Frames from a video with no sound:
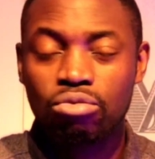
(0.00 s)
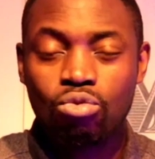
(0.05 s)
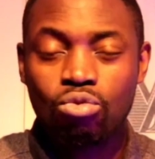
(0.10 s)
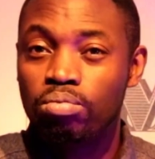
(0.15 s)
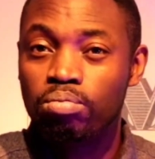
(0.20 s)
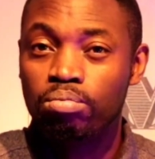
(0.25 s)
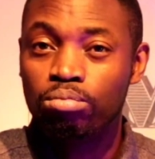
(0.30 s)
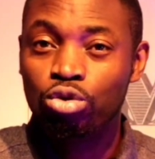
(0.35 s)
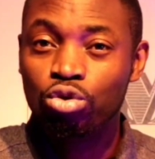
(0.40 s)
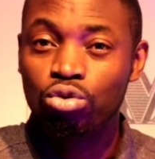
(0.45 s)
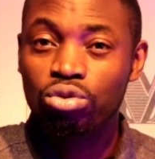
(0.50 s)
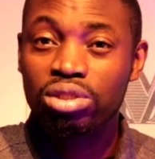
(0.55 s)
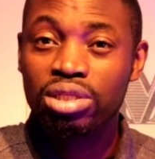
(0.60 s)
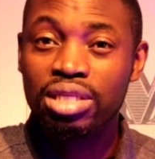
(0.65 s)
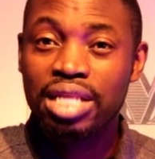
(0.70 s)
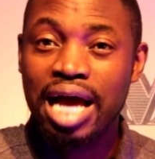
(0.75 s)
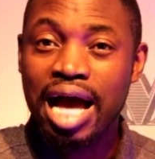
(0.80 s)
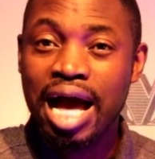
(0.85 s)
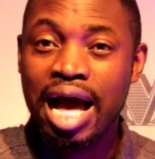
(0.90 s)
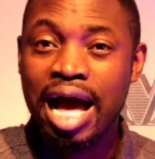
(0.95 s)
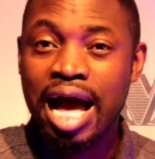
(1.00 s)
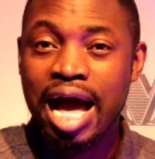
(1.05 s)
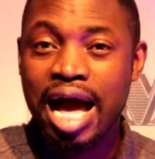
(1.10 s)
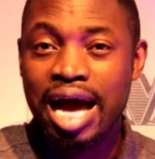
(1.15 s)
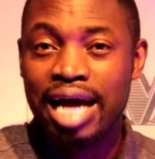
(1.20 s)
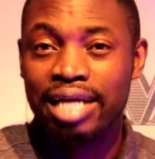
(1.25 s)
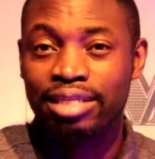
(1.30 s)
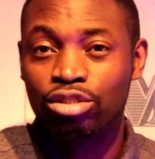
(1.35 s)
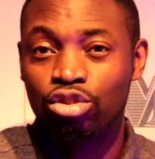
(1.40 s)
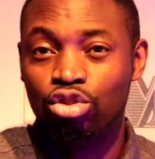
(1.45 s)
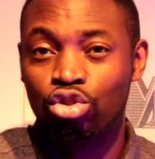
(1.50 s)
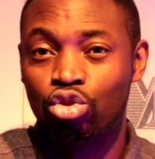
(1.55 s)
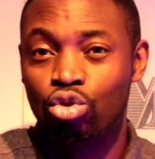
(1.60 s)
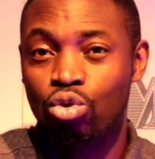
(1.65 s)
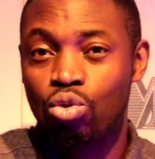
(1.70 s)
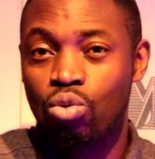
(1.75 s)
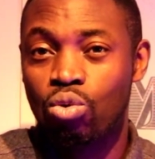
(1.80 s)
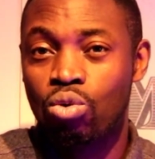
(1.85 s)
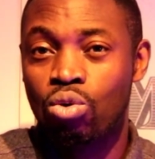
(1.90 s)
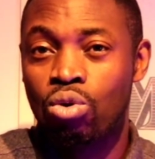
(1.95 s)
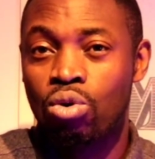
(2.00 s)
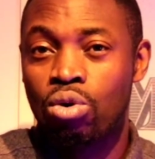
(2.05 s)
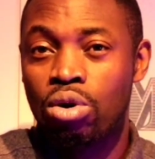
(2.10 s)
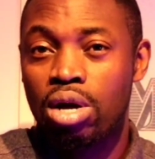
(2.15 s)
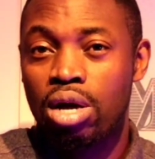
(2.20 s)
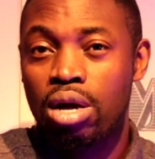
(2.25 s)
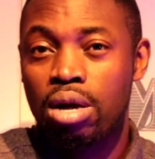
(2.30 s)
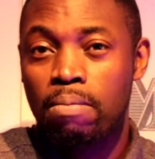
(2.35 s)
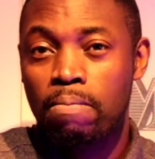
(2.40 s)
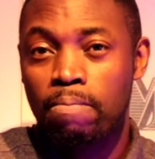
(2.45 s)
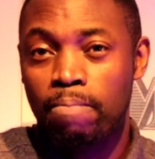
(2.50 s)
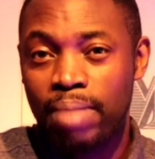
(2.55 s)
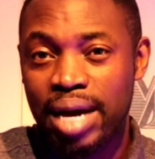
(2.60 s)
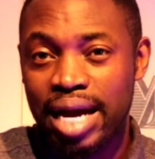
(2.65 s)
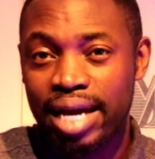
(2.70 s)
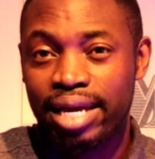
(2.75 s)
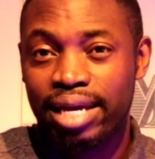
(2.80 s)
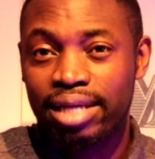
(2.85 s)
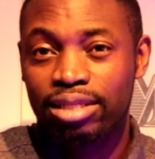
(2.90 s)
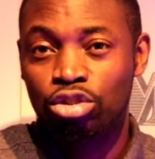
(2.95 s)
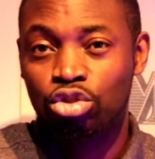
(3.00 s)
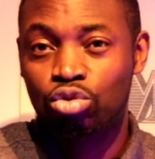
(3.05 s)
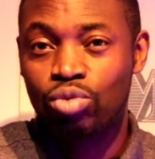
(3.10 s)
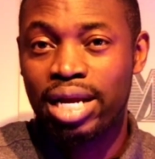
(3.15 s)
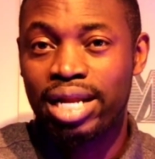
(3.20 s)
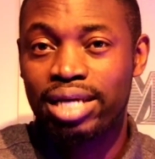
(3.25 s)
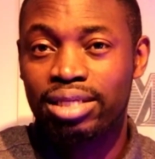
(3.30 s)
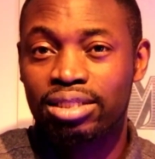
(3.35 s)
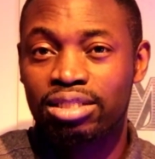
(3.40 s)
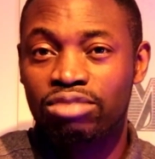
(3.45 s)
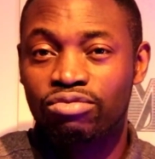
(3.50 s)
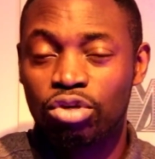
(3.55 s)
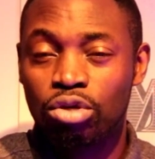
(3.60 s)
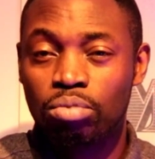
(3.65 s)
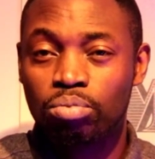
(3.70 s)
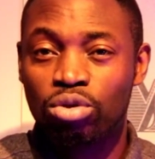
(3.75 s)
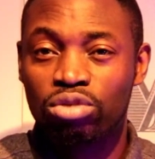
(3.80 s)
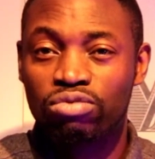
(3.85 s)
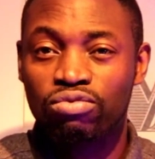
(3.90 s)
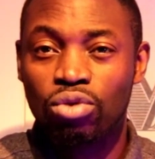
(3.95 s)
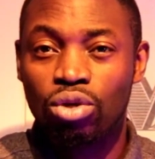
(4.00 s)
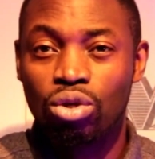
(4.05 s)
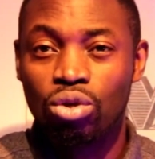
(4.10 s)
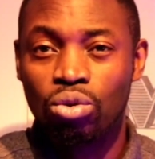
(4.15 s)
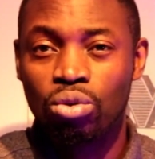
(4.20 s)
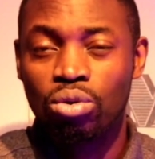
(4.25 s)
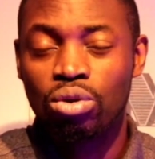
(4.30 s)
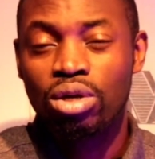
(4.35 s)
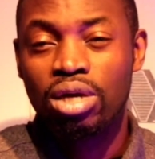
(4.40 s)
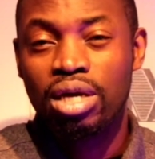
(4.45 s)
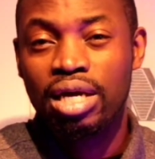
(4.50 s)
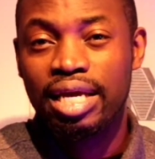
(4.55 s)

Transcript: You're using that as your market strategy for your portfolio.